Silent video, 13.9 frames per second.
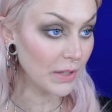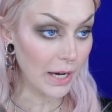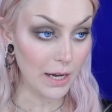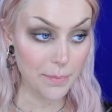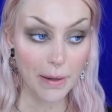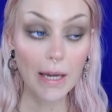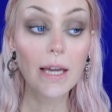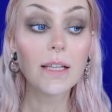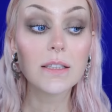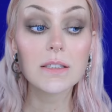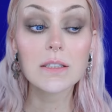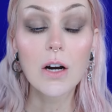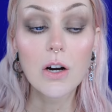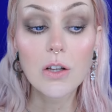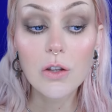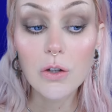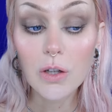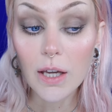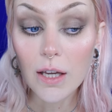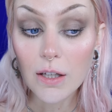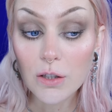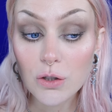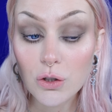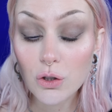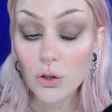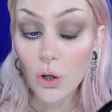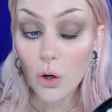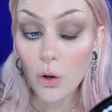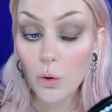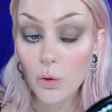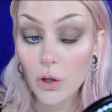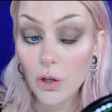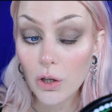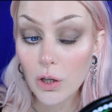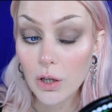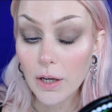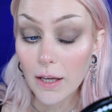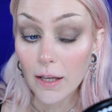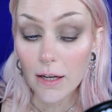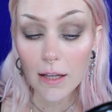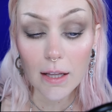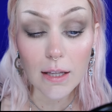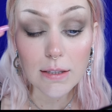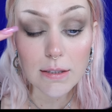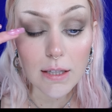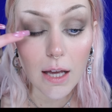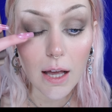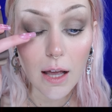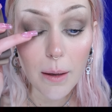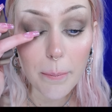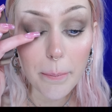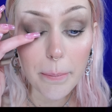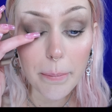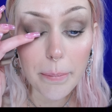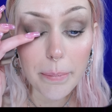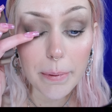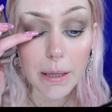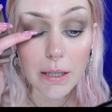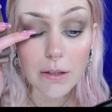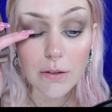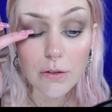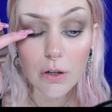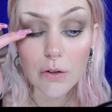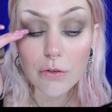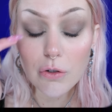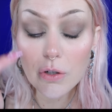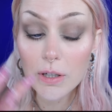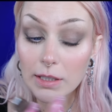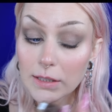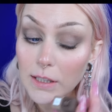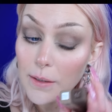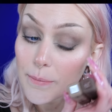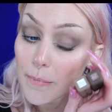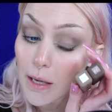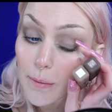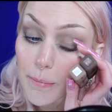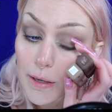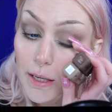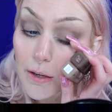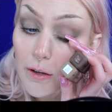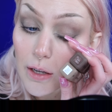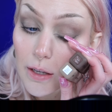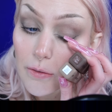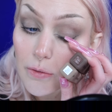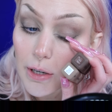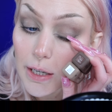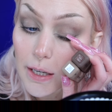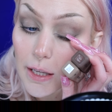the eye paints are looking so good. It is a bit of creasing maybe right